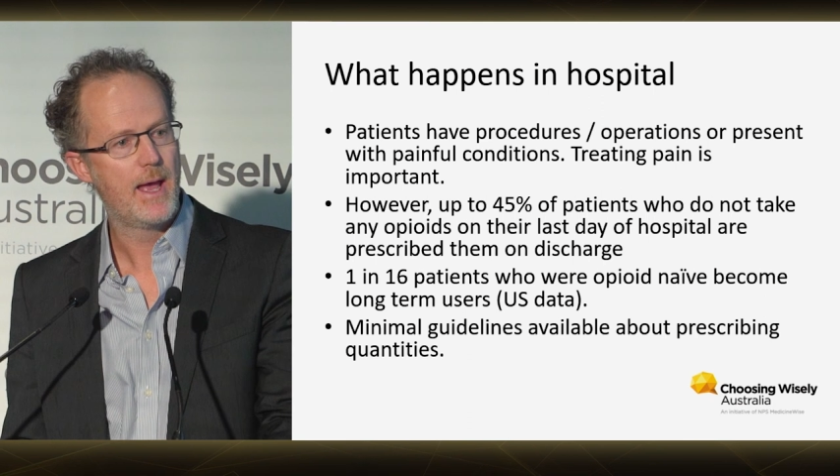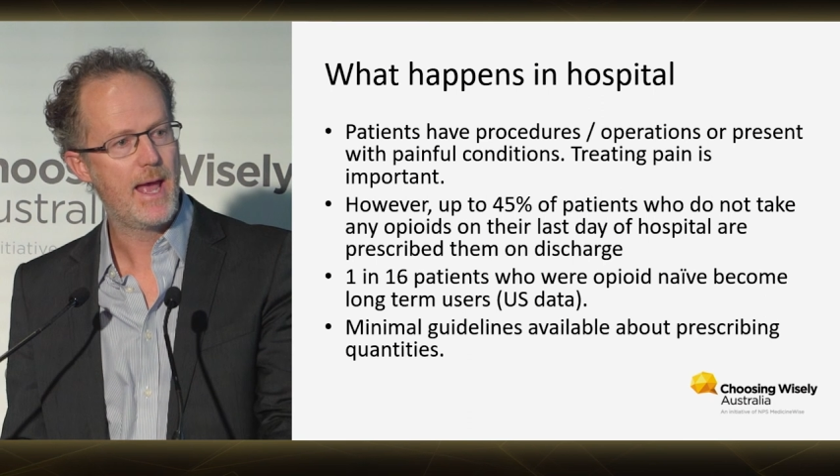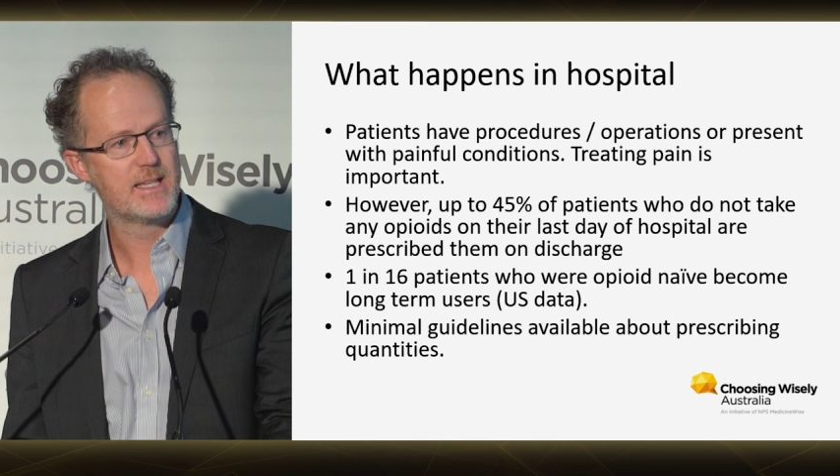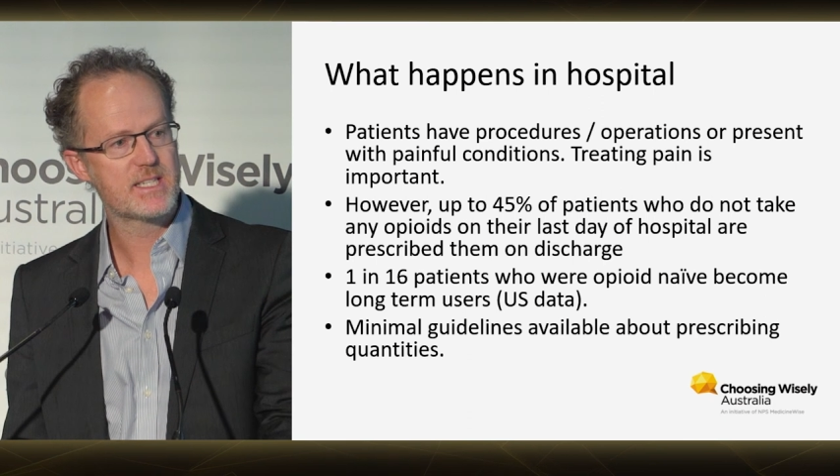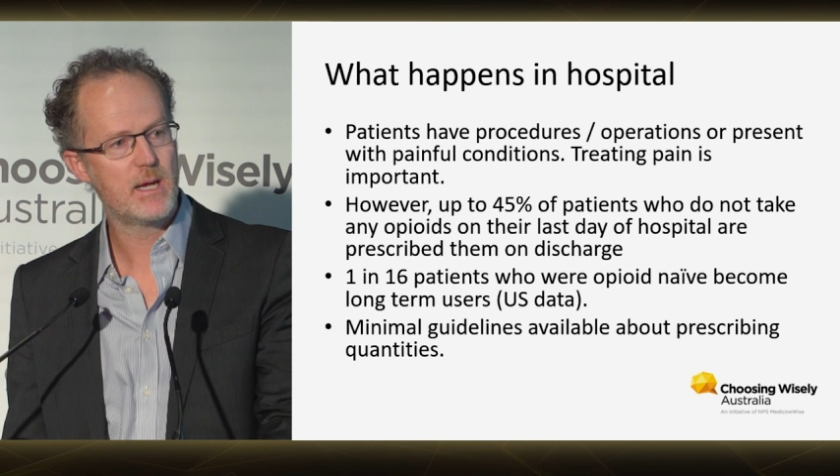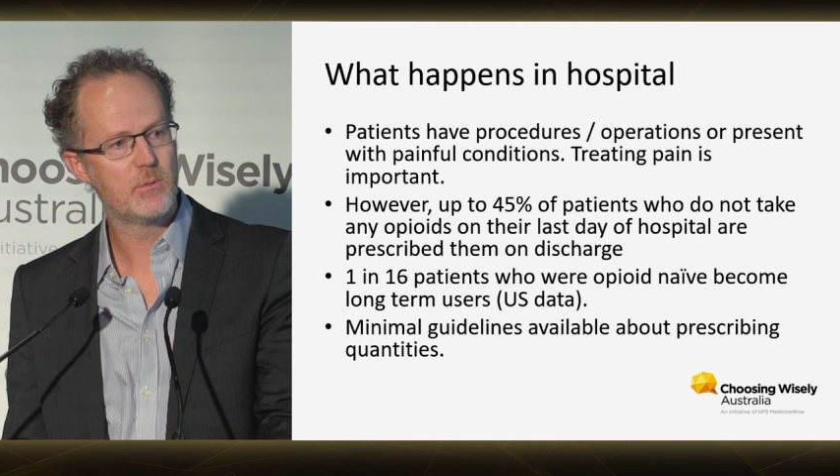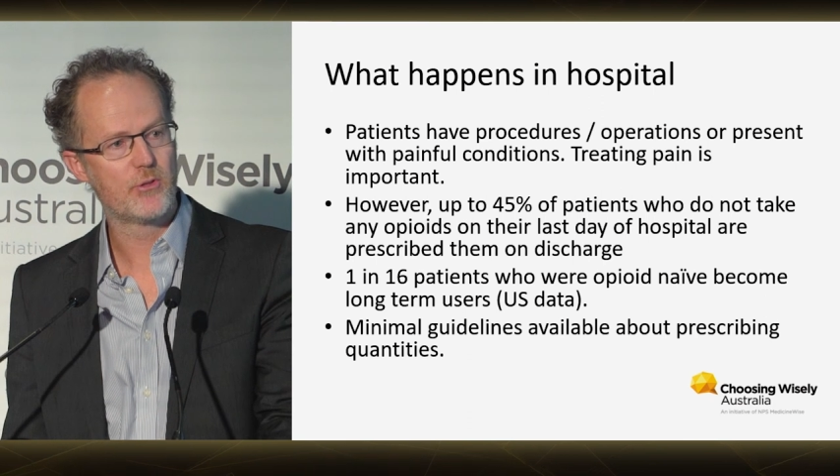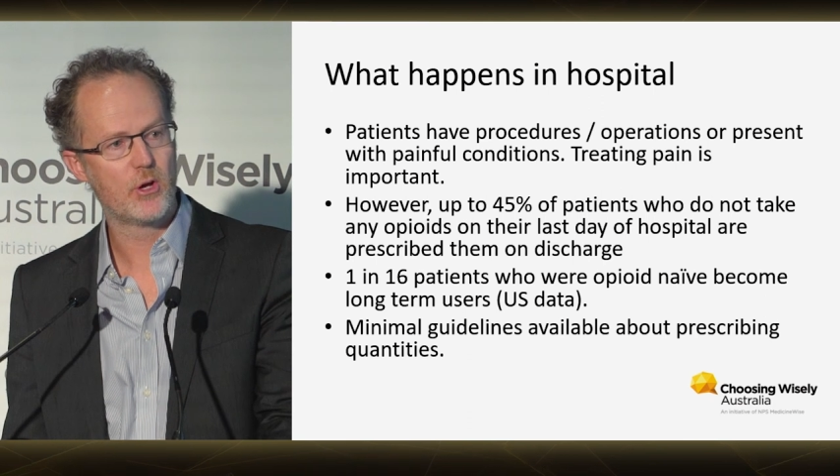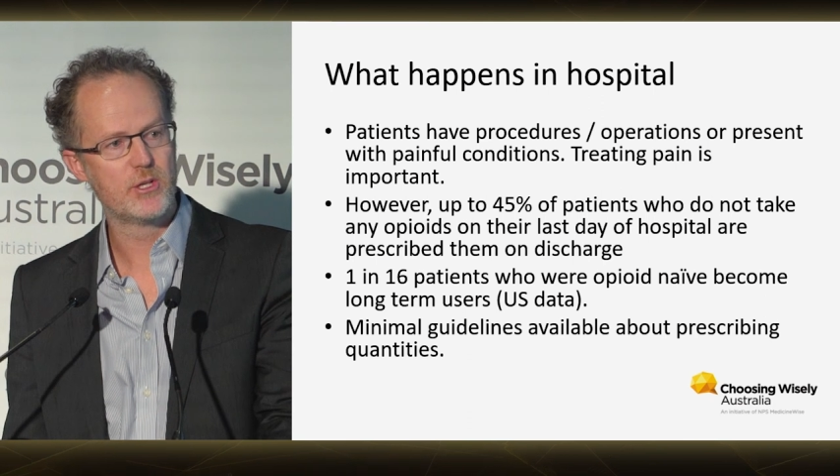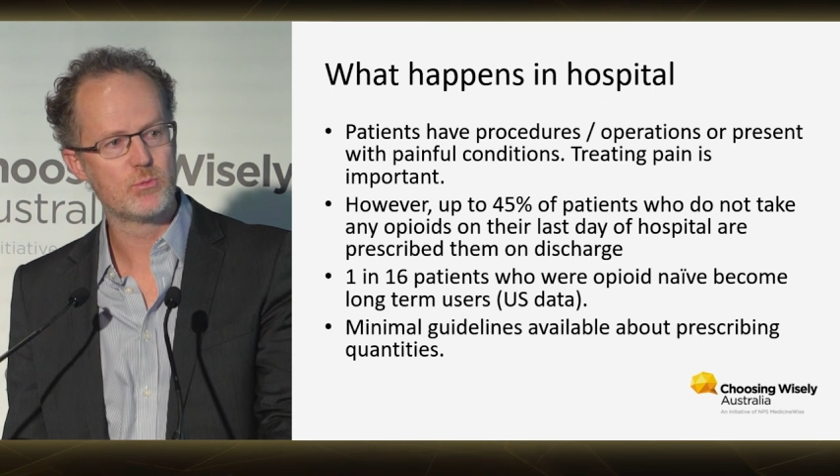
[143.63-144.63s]
And some of
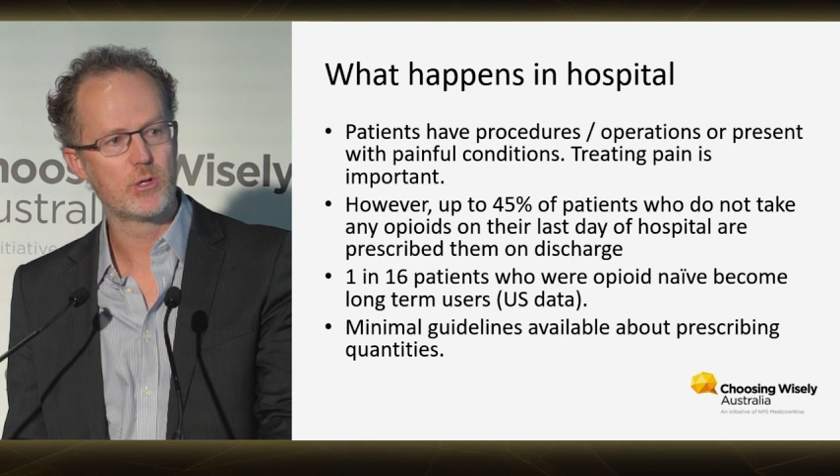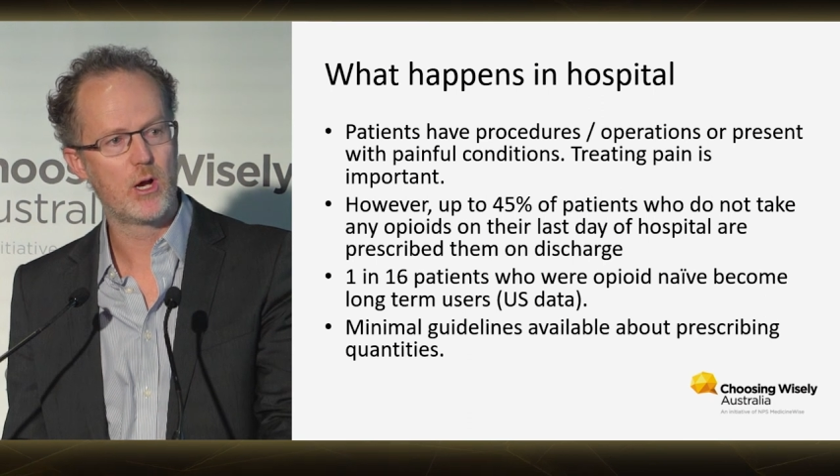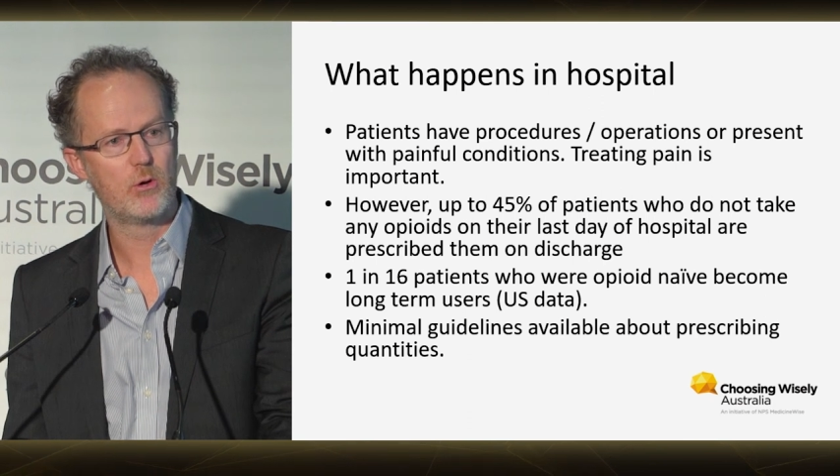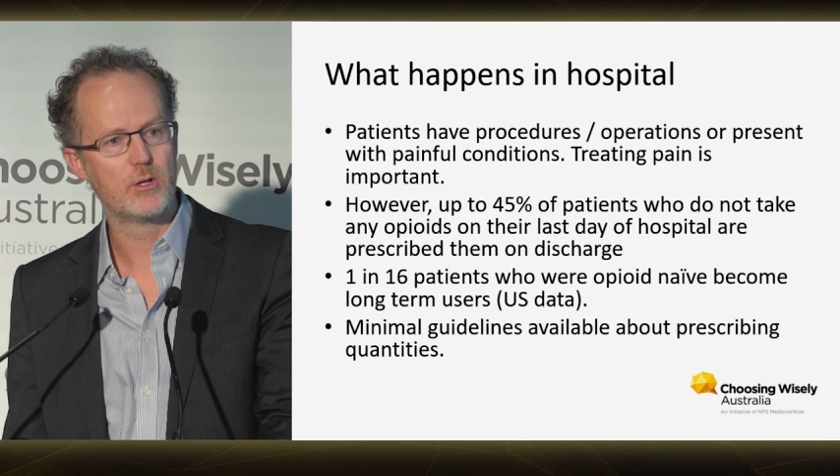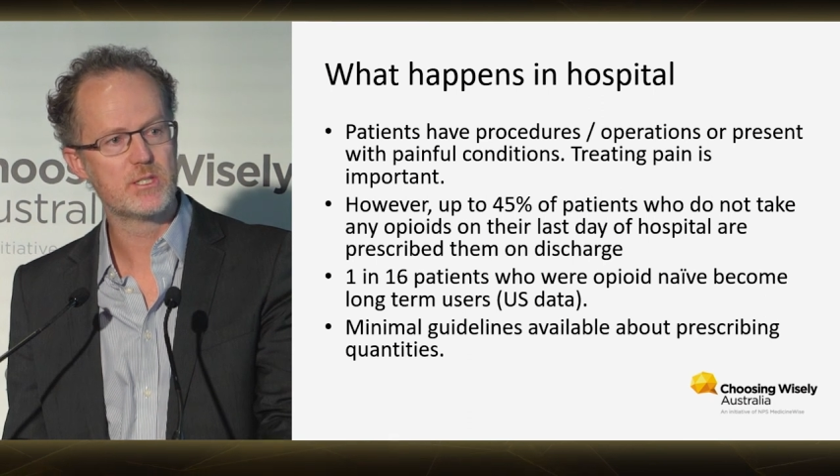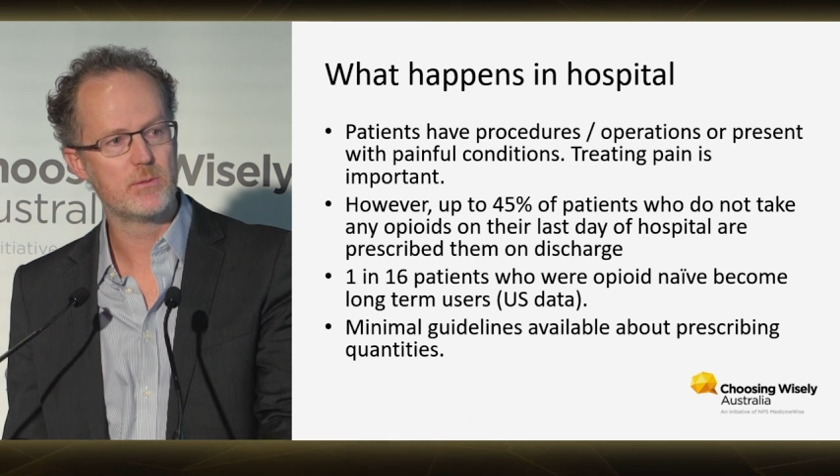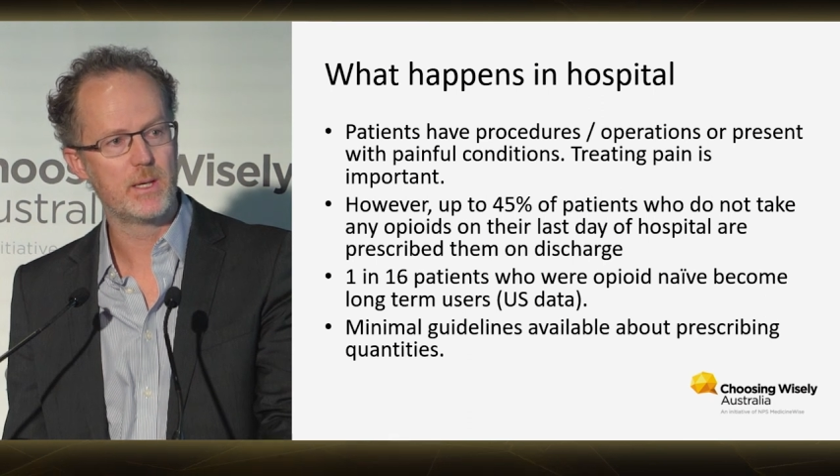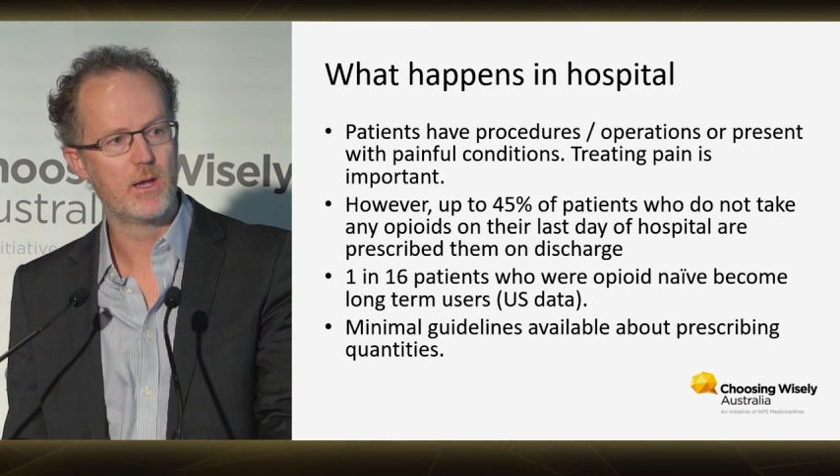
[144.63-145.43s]
those will go on to be,